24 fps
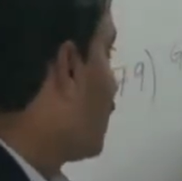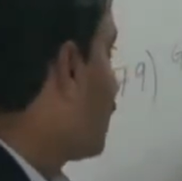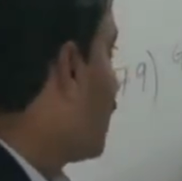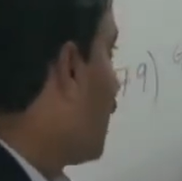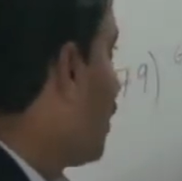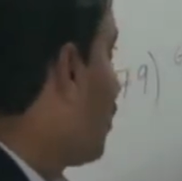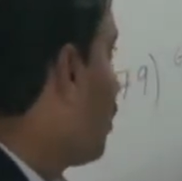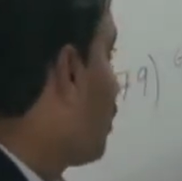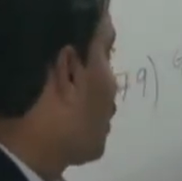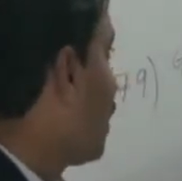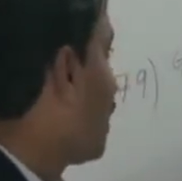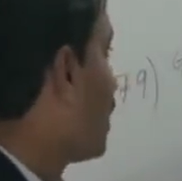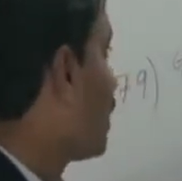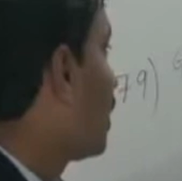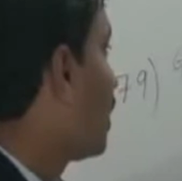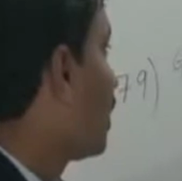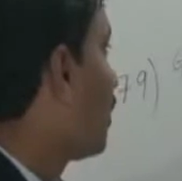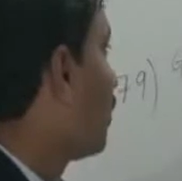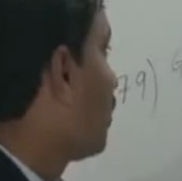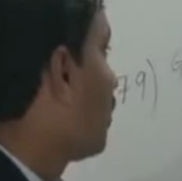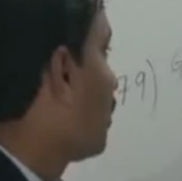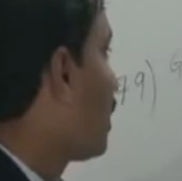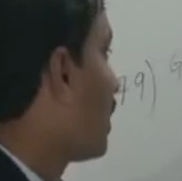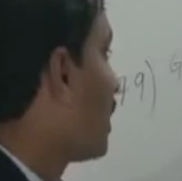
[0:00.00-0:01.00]

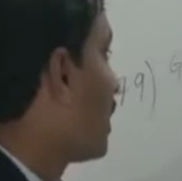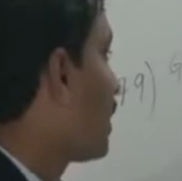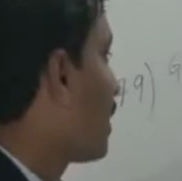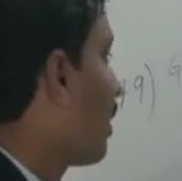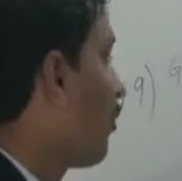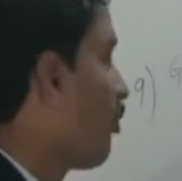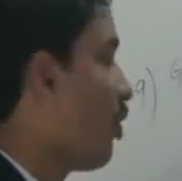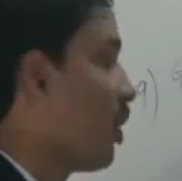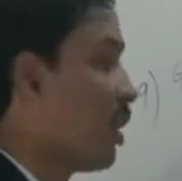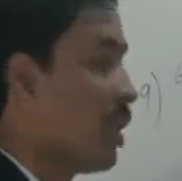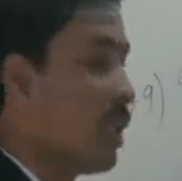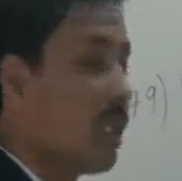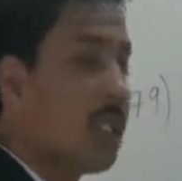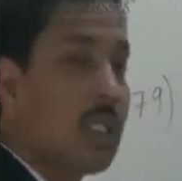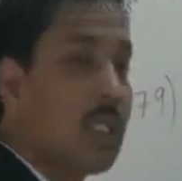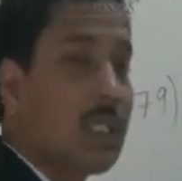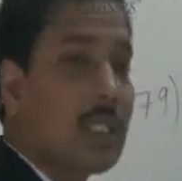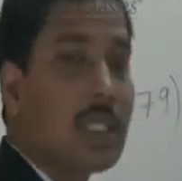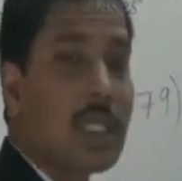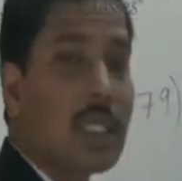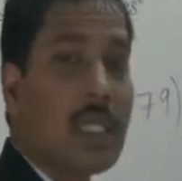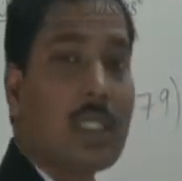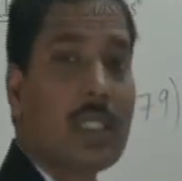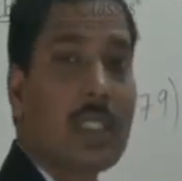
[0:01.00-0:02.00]
temperature 27
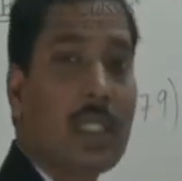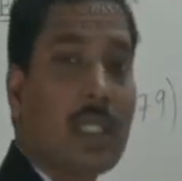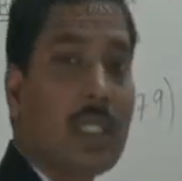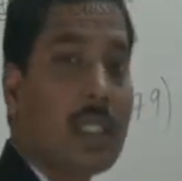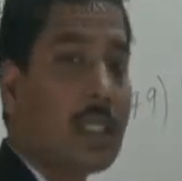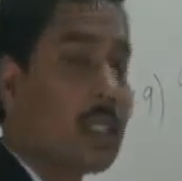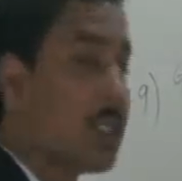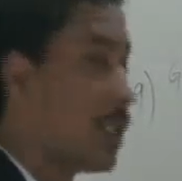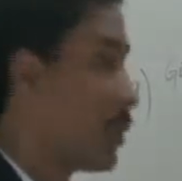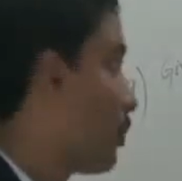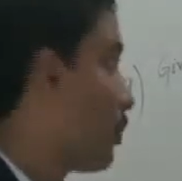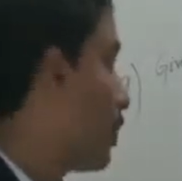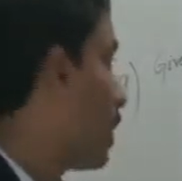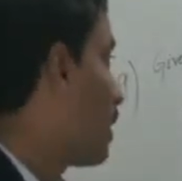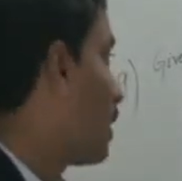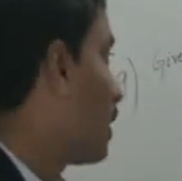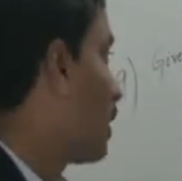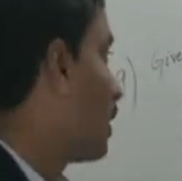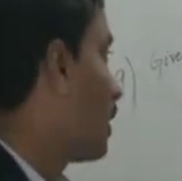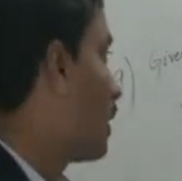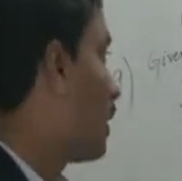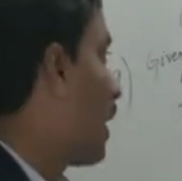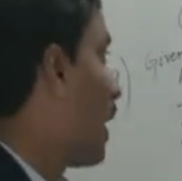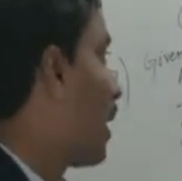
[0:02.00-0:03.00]
degrees Celsius, that
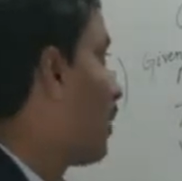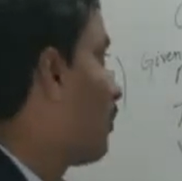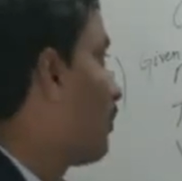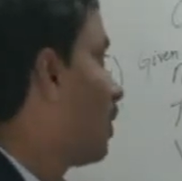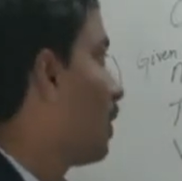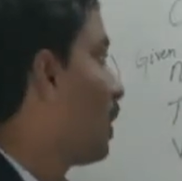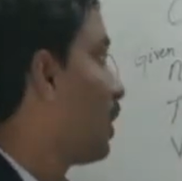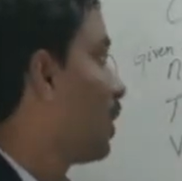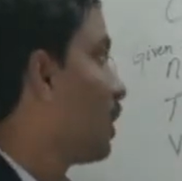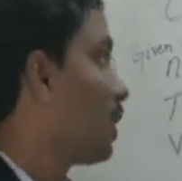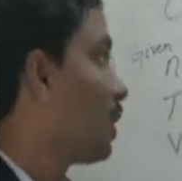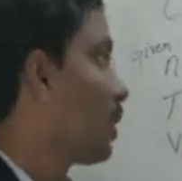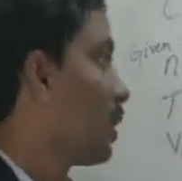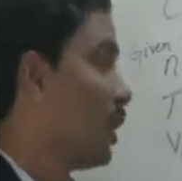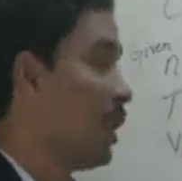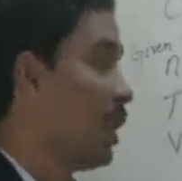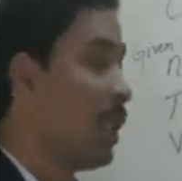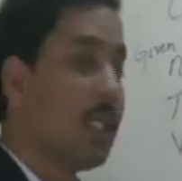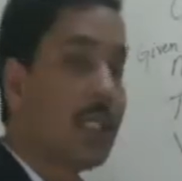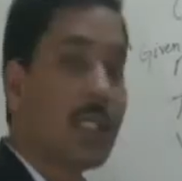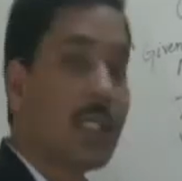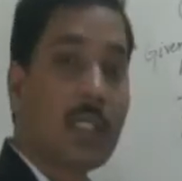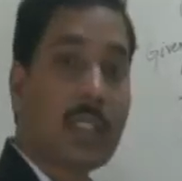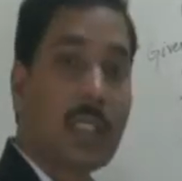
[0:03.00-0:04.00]
means in Kelvin it is
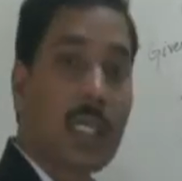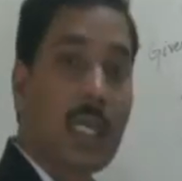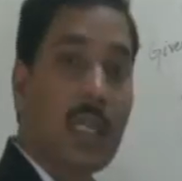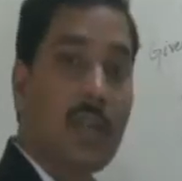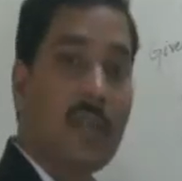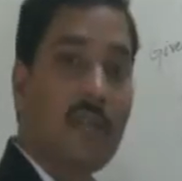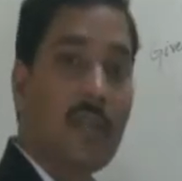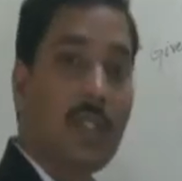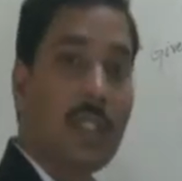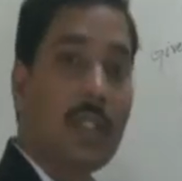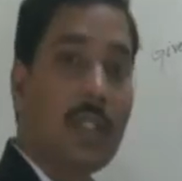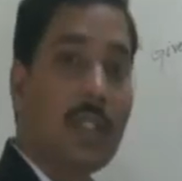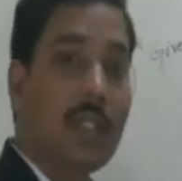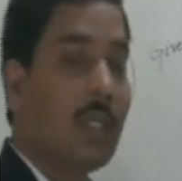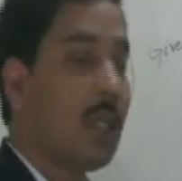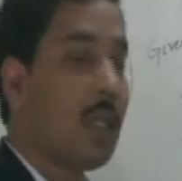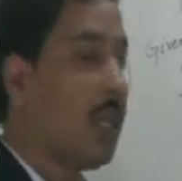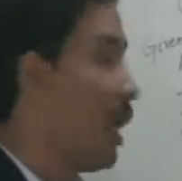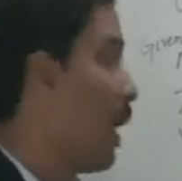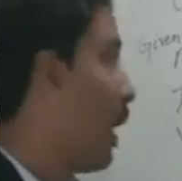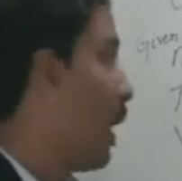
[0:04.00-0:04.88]
300 Kelvin,